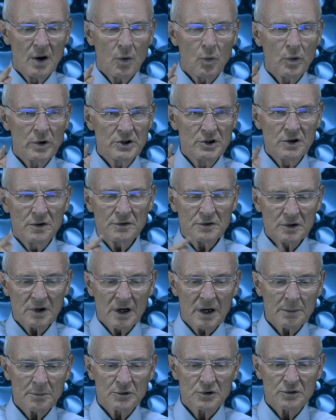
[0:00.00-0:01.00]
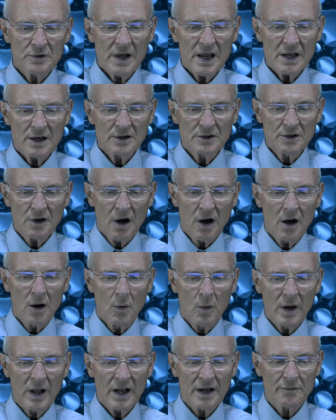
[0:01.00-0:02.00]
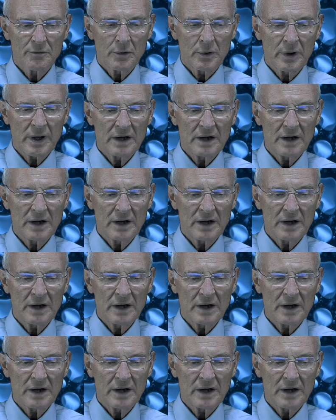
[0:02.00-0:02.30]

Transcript: Would you have stood up straight and tall while everyone